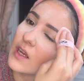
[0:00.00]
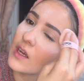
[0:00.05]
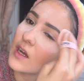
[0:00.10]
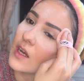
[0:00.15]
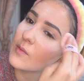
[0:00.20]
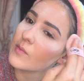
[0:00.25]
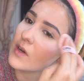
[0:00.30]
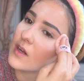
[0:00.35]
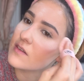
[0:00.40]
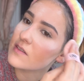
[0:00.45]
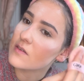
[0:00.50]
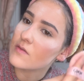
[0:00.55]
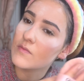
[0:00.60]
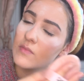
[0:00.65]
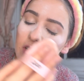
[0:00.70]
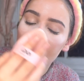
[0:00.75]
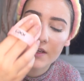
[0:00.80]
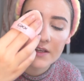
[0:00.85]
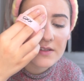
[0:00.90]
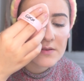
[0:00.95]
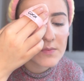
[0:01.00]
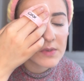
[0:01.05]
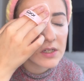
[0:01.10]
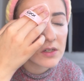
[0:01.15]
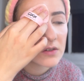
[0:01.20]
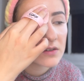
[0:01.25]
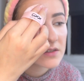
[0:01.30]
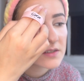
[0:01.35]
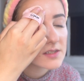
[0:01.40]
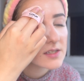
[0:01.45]
eyebrows in place
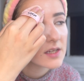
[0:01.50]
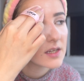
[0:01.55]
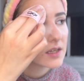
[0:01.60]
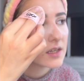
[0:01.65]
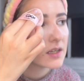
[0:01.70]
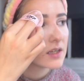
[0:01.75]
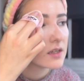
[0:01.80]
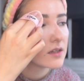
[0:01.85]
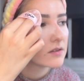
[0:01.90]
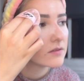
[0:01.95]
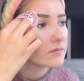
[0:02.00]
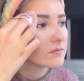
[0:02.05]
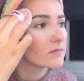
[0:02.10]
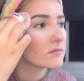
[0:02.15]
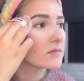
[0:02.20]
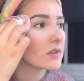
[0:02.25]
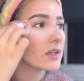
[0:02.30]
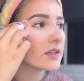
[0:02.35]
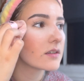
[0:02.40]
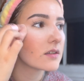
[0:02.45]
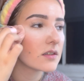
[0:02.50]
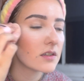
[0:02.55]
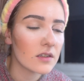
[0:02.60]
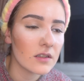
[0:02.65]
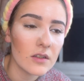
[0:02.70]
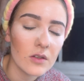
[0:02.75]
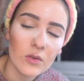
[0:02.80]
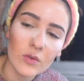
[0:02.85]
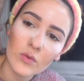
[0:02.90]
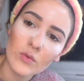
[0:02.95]
because, like,
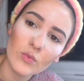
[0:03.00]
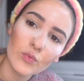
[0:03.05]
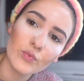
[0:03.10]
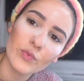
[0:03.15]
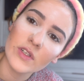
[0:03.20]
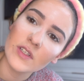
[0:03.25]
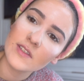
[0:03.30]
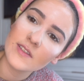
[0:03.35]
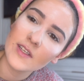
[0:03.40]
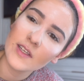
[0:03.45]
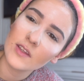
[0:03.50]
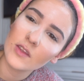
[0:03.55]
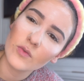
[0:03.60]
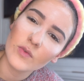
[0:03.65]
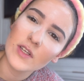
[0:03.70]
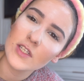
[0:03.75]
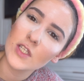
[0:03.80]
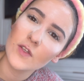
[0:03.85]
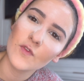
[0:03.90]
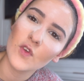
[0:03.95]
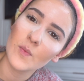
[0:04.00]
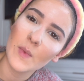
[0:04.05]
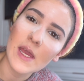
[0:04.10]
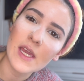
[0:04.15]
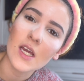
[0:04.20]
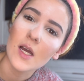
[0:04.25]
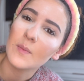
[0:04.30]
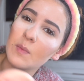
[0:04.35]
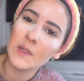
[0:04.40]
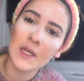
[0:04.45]
hello, it's like the rest of your
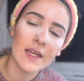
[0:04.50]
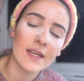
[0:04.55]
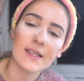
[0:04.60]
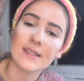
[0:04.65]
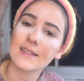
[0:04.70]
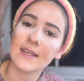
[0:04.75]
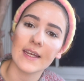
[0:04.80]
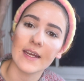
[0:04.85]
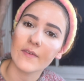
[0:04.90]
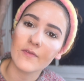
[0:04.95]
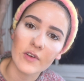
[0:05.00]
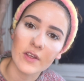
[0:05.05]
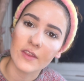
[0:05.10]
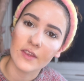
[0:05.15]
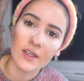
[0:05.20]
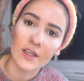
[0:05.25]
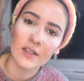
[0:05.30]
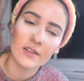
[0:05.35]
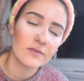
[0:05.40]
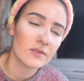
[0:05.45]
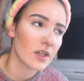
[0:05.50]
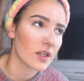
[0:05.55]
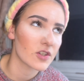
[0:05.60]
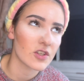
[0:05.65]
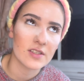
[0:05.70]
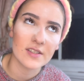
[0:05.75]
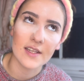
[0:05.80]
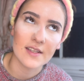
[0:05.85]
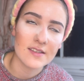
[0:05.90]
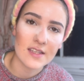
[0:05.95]
makeup. You need to set everything, can't
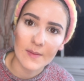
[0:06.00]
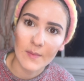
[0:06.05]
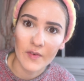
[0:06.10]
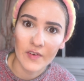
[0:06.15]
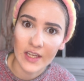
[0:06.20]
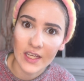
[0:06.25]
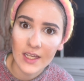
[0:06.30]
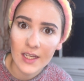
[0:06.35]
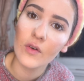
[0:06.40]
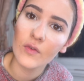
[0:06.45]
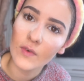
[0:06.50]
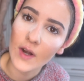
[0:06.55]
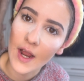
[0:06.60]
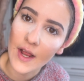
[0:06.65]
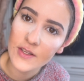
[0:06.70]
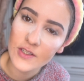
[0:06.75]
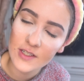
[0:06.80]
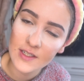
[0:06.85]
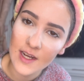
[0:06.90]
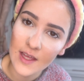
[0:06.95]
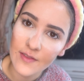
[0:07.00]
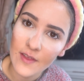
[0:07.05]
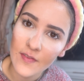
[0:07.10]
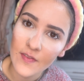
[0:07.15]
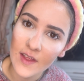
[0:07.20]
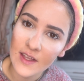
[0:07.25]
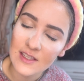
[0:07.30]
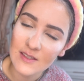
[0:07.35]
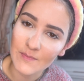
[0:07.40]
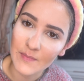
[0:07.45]
just set some of it. Right, so now that
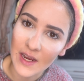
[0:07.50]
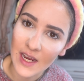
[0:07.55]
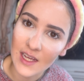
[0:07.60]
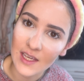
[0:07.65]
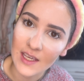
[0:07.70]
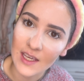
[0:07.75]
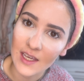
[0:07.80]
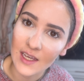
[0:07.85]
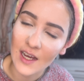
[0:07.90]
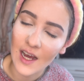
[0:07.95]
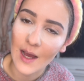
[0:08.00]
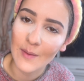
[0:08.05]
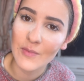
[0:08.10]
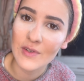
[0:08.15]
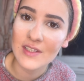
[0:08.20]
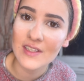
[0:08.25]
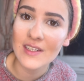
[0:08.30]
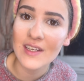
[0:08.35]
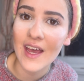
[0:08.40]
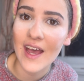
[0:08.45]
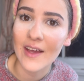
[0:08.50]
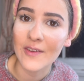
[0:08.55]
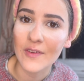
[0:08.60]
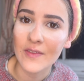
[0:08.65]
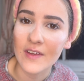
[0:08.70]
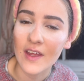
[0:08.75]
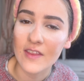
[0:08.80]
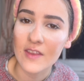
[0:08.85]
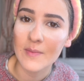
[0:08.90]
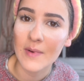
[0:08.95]
that's baking, I'm just gonna add on
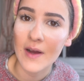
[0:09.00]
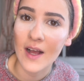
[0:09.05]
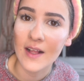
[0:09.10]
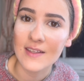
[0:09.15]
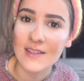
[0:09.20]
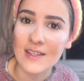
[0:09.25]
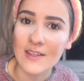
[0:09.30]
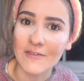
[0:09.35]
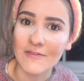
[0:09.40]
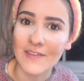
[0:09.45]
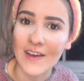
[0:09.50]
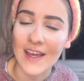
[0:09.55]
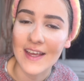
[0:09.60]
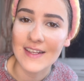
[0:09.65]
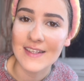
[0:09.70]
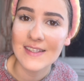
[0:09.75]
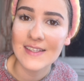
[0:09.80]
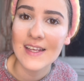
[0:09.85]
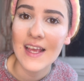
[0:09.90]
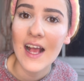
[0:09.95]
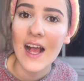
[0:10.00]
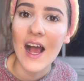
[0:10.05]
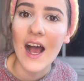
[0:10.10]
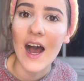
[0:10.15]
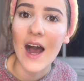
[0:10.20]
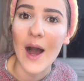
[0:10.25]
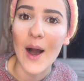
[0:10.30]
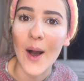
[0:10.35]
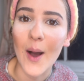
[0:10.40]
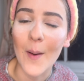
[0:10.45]
the other parts of the face
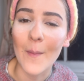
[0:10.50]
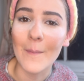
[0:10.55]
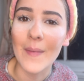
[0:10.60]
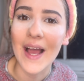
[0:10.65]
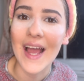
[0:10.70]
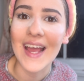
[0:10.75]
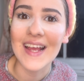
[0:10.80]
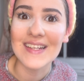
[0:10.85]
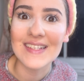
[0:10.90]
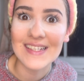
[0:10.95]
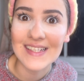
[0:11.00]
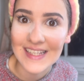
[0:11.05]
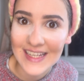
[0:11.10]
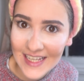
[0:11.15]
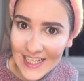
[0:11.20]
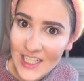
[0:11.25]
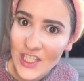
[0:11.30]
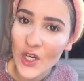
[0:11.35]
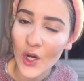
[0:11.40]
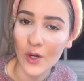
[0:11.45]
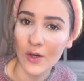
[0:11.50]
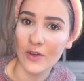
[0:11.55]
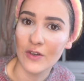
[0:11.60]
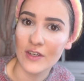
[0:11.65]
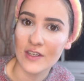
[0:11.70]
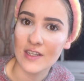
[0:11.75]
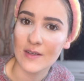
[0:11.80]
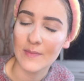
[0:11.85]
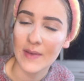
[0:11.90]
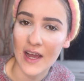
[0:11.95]
a skin
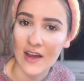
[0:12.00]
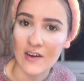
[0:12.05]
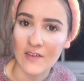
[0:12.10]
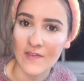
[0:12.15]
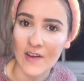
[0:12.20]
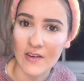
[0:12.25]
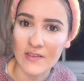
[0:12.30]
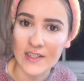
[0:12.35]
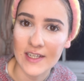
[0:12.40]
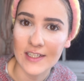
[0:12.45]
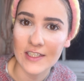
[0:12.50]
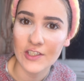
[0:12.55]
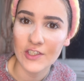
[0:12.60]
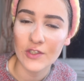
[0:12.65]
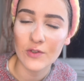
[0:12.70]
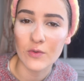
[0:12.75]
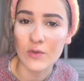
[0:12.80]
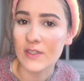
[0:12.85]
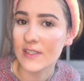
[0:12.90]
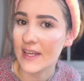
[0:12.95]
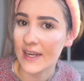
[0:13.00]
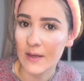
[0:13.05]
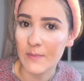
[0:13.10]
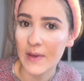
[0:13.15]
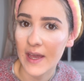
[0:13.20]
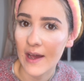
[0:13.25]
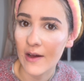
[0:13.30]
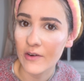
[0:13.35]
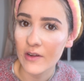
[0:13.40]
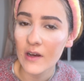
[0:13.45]
toned powder foundation or setting
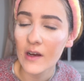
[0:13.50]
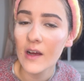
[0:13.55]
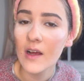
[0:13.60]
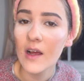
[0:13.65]
powder,